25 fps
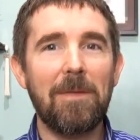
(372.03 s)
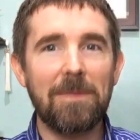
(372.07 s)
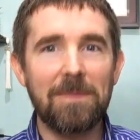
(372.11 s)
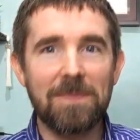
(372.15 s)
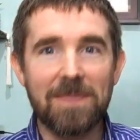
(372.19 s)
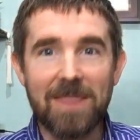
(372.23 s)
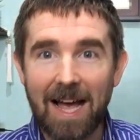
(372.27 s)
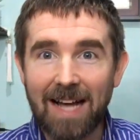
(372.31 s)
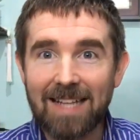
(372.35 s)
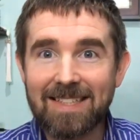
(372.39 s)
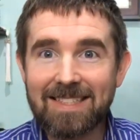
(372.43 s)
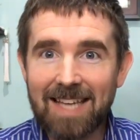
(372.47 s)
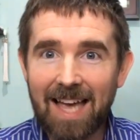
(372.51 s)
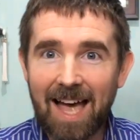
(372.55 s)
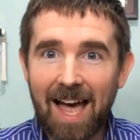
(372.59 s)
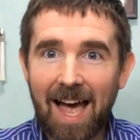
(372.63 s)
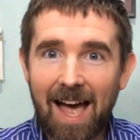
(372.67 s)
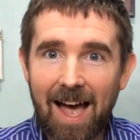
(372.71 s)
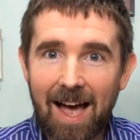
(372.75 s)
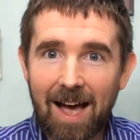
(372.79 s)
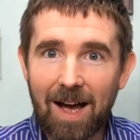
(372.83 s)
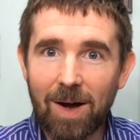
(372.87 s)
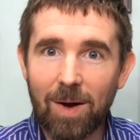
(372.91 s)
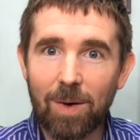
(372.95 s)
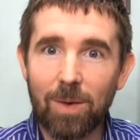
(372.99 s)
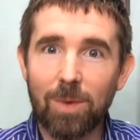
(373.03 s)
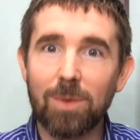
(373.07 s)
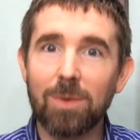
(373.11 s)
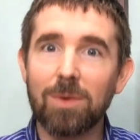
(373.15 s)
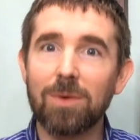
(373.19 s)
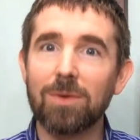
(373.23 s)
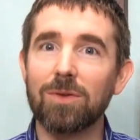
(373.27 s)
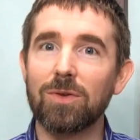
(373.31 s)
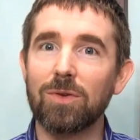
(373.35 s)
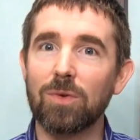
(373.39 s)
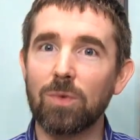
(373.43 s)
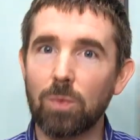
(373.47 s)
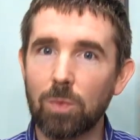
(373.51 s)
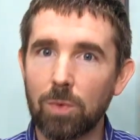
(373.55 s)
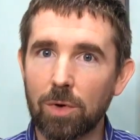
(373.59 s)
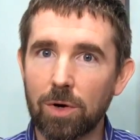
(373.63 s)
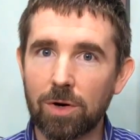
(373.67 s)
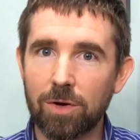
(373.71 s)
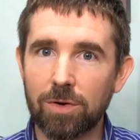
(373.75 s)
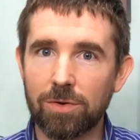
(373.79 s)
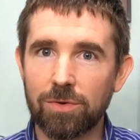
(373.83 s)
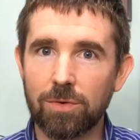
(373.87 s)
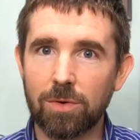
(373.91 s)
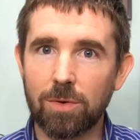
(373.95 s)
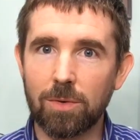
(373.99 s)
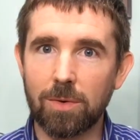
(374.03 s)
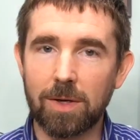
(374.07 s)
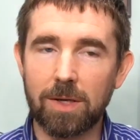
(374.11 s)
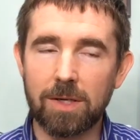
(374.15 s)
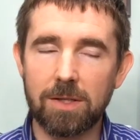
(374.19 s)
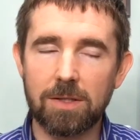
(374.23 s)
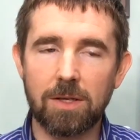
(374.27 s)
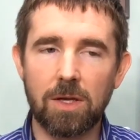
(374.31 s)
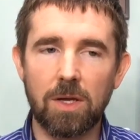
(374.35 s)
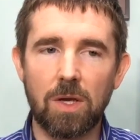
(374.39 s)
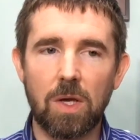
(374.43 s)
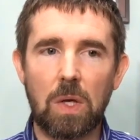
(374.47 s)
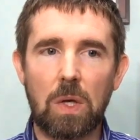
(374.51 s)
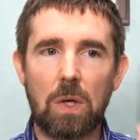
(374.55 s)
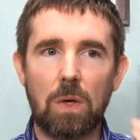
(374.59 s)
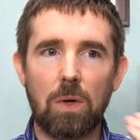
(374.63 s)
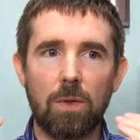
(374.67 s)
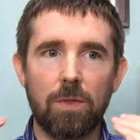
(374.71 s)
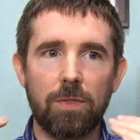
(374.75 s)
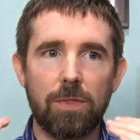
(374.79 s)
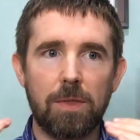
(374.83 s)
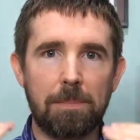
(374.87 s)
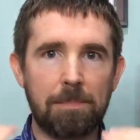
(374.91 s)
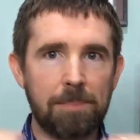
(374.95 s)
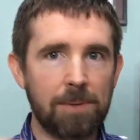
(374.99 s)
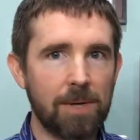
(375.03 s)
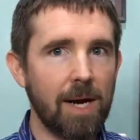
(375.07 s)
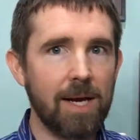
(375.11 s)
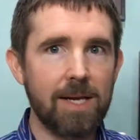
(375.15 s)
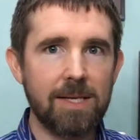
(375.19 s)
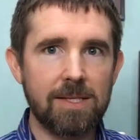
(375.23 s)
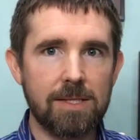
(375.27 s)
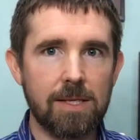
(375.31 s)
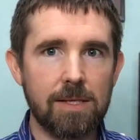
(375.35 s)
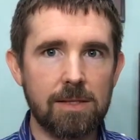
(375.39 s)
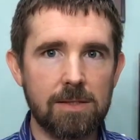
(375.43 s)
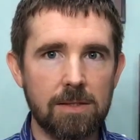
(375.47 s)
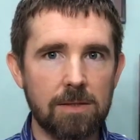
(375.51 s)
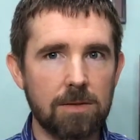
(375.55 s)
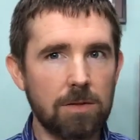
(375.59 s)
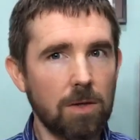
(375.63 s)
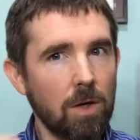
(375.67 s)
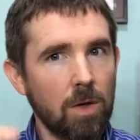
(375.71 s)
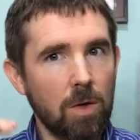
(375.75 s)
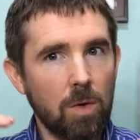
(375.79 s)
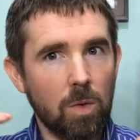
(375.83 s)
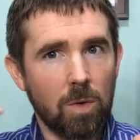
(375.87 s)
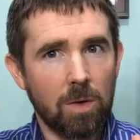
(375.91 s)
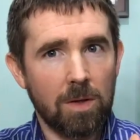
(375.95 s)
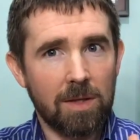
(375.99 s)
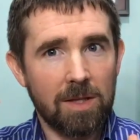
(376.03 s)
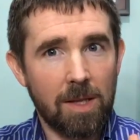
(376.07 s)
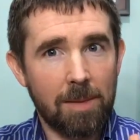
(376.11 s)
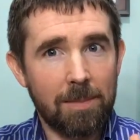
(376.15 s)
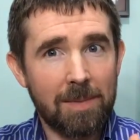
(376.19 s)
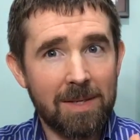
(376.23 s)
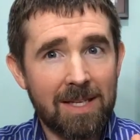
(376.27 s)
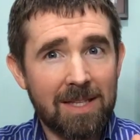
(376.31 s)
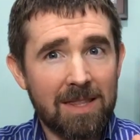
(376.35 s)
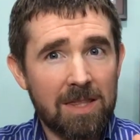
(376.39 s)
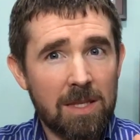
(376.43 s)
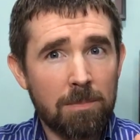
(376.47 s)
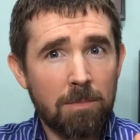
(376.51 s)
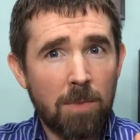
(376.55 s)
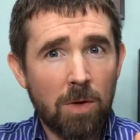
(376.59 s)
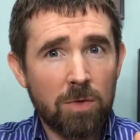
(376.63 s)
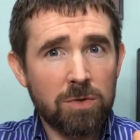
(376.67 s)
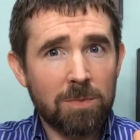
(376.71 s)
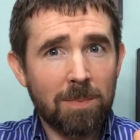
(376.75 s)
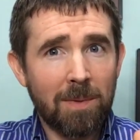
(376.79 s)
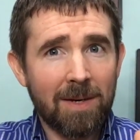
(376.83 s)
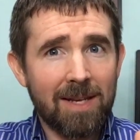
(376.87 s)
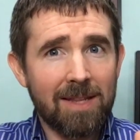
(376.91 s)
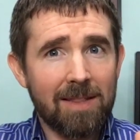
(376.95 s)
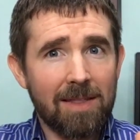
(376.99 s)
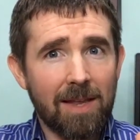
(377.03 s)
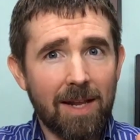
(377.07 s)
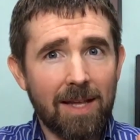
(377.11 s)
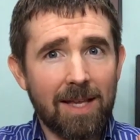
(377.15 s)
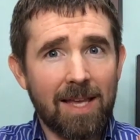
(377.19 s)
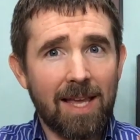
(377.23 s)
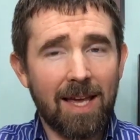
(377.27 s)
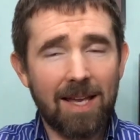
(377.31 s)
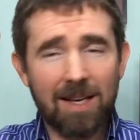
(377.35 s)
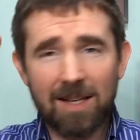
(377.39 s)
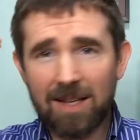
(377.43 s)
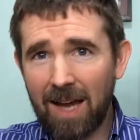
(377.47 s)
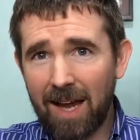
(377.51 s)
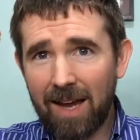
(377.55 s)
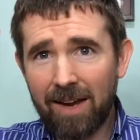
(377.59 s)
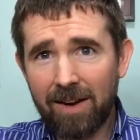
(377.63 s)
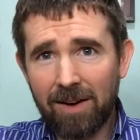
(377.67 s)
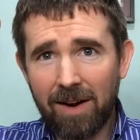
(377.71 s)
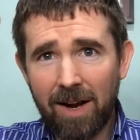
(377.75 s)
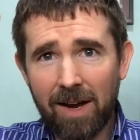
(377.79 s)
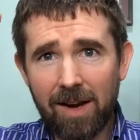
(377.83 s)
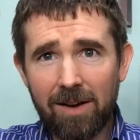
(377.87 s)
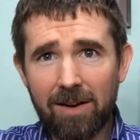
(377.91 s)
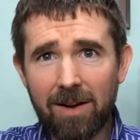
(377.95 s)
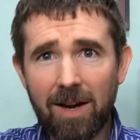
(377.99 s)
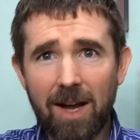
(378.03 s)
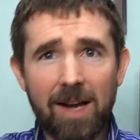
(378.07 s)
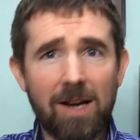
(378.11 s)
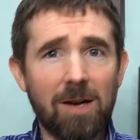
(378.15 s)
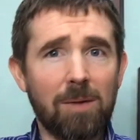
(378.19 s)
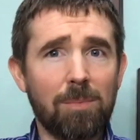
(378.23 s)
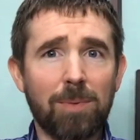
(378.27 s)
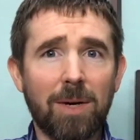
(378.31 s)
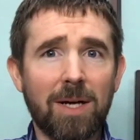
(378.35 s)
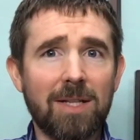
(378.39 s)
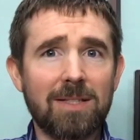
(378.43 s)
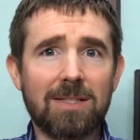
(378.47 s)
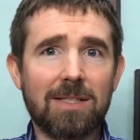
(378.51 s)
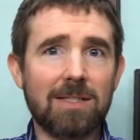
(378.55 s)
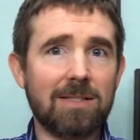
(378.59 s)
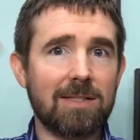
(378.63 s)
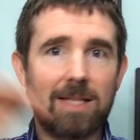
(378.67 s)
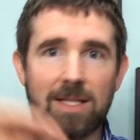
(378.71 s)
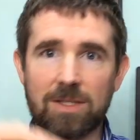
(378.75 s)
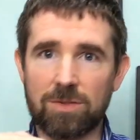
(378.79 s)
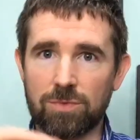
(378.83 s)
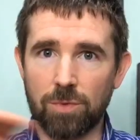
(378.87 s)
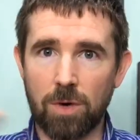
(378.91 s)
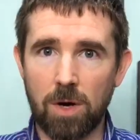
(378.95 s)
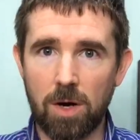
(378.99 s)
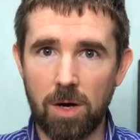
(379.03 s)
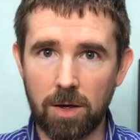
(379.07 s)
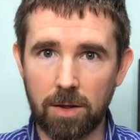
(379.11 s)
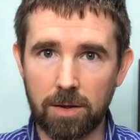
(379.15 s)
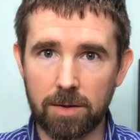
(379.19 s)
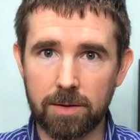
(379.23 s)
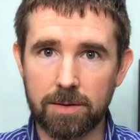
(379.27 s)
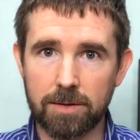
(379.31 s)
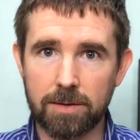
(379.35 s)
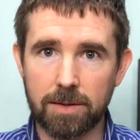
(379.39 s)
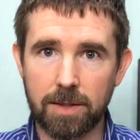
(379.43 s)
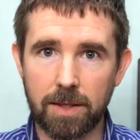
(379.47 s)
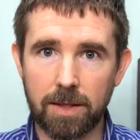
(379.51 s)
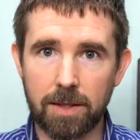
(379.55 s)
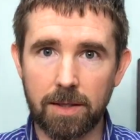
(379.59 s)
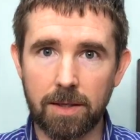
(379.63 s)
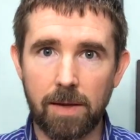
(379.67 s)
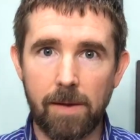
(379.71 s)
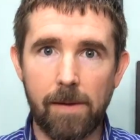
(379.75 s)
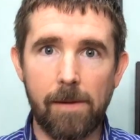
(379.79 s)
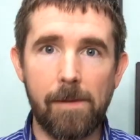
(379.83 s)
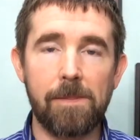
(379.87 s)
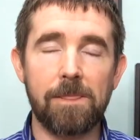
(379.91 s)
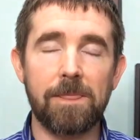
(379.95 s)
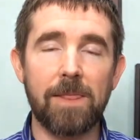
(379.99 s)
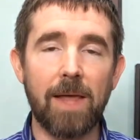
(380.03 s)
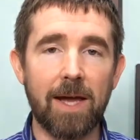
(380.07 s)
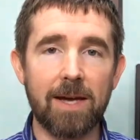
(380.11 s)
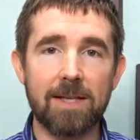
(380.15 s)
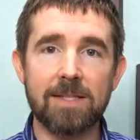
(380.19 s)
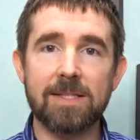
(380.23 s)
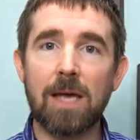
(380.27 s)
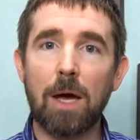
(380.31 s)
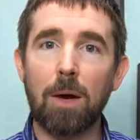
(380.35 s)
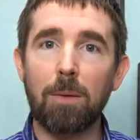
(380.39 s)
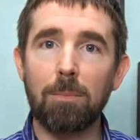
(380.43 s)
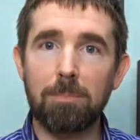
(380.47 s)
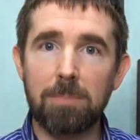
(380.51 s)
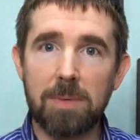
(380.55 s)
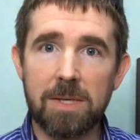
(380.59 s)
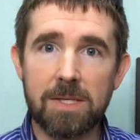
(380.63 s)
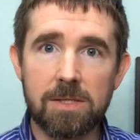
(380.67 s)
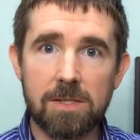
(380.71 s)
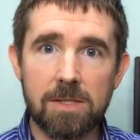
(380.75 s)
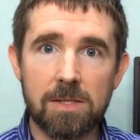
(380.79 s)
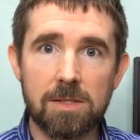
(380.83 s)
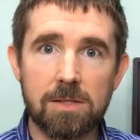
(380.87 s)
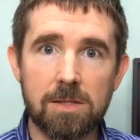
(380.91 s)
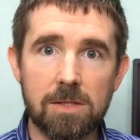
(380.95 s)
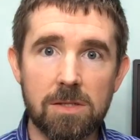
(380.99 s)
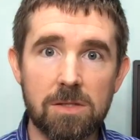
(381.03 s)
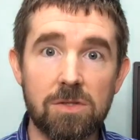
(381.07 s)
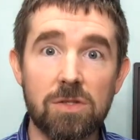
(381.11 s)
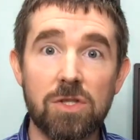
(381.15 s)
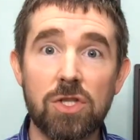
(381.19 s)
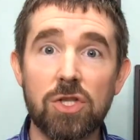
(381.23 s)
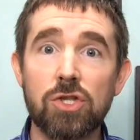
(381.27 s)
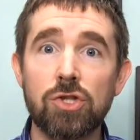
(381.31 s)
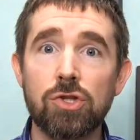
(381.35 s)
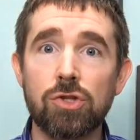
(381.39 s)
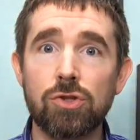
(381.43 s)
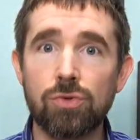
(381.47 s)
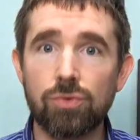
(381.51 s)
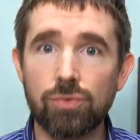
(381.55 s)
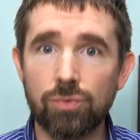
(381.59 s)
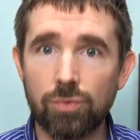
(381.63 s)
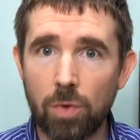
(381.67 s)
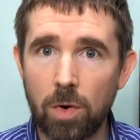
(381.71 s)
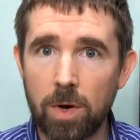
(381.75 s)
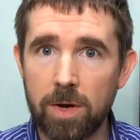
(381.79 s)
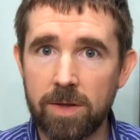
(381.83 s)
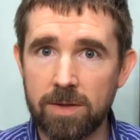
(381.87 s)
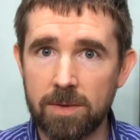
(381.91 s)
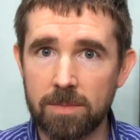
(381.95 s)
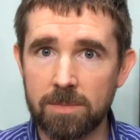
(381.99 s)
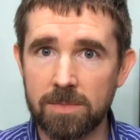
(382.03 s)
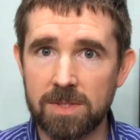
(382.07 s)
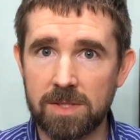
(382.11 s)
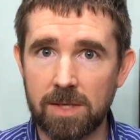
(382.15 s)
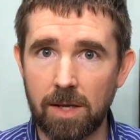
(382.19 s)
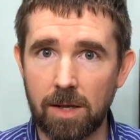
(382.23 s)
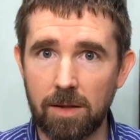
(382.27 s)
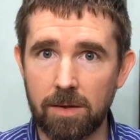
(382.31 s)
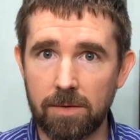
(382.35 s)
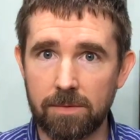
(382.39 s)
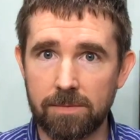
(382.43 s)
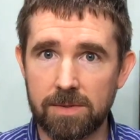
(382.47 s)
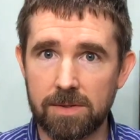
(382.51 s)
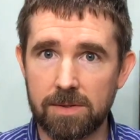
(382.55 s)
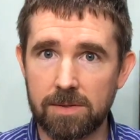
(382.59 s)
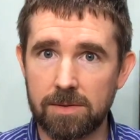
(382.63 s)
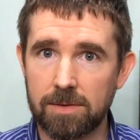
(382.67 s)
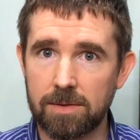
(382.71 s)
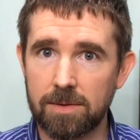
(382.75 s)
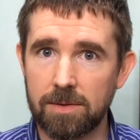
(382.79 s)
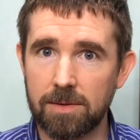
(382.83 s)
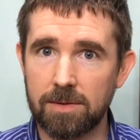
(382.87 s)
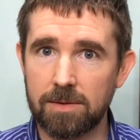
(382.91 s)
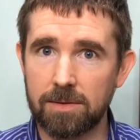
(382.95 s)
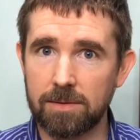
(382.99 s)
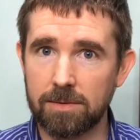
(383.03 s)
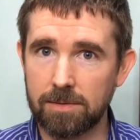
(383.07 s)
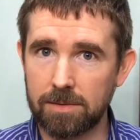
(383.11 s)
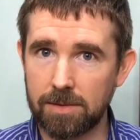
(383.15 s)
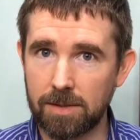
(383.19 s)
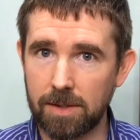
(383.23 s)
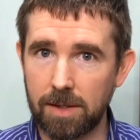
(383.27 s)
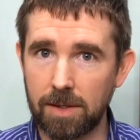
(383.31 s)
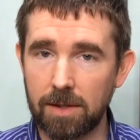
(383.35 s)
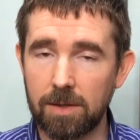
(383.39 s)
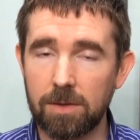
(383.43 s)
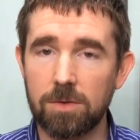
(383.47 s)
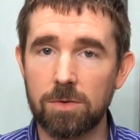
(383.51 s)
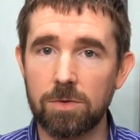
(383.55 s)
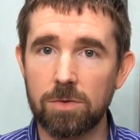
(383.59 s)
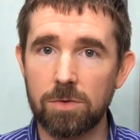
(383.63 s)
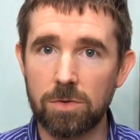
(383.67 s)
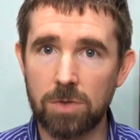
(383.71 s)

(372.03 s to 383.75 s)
That's how you work through it. The price isn't, oh, let me get the most money that I can, higher prices. That's wrong, okay? That is how businesses destroy themselves, okay?